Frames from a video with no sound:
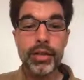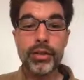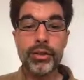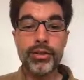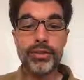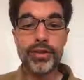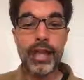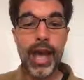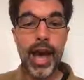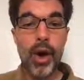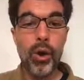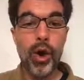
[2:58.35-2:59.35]
You could see
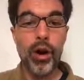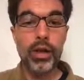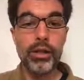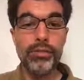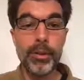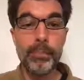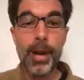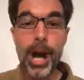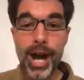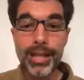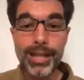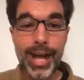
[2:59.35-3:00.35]
how all of the
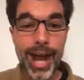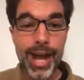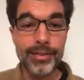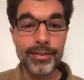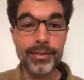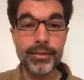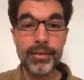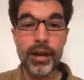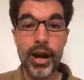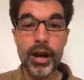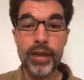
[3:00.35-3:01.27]
podcasts are,